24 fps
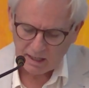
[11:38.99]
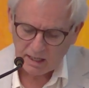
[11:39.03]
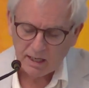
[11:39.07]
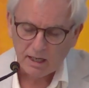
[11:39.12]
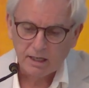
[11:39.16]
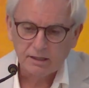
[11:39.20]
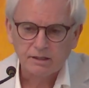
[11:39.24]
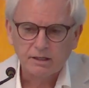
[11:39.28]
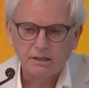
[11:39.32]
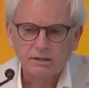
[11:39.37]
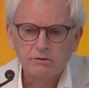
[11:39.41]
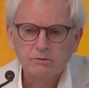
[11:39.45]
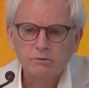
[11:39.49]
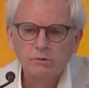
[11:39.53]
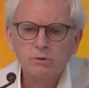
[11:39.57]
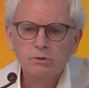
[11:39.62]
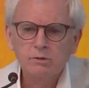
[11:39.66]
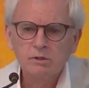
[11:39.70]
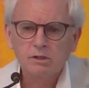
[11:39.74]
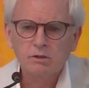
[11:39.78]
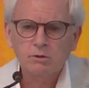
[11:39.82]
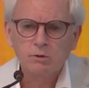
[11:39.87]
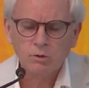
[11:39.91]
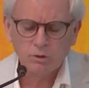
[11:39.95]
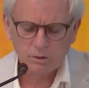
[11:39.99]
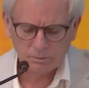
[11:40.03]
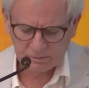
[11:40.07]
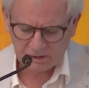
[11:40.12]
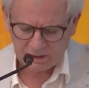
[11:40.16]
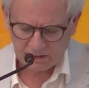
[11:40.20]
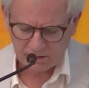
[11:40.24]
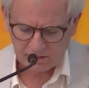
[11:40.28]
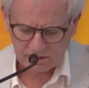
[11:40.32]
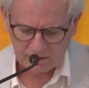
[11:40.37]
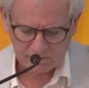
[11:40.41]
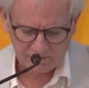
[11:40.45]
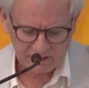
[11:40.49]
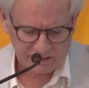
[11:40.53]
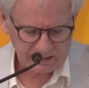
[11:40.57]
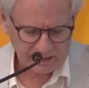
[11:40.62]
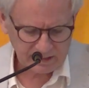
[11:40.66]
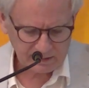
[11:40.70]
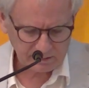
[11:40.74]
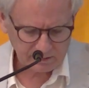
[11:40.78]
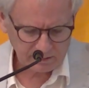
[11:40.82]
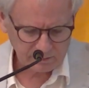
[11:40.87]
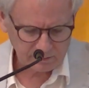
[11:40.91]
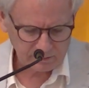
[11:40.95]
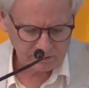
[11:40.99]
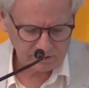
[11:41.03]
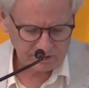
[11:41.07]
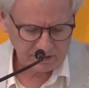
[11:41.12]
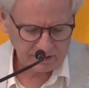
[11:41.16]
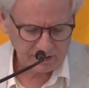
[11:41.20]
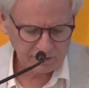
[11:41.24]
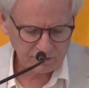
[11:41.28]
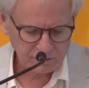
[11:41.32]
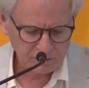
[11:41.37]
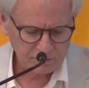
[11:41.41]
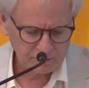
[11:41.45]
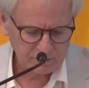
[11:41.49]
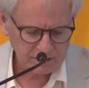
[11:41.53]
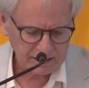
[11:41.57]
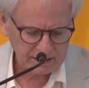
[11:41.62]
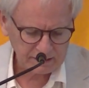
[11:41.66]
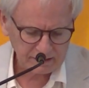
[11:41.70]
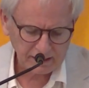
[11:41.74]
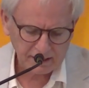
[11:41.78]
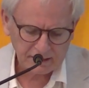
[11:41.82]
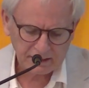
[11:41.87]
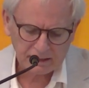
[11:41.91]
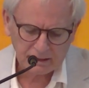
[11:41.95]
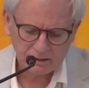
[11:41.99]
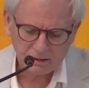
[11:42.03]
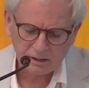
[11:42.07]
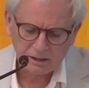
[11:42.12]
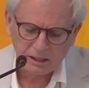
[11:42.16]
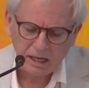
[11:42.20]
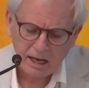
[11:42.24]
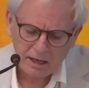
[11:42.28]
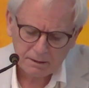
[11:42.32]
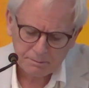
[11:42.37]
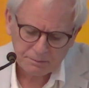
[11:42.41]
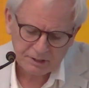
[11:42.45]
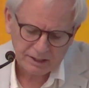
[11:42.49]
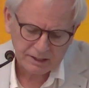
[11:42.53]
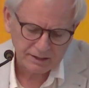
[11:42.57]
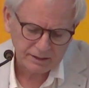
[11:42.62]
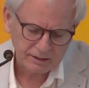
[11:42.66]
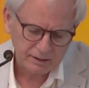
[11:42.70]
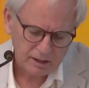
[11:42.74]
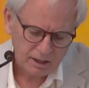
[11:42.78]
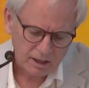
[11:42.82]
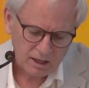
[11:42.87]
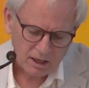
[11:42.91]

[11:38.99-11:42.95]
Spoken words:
and they threw the corpses of settlers killed by Lenni Lenape